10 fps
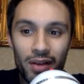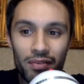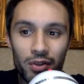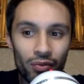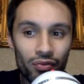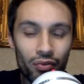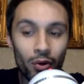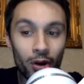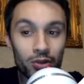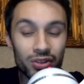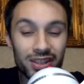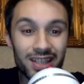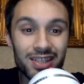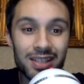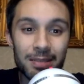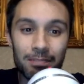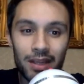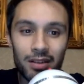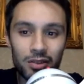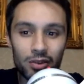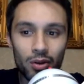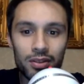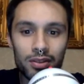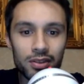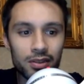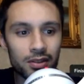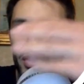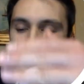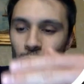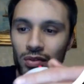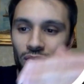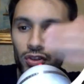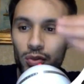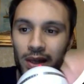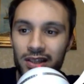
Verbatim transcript: a revenue of $460 million, and this was for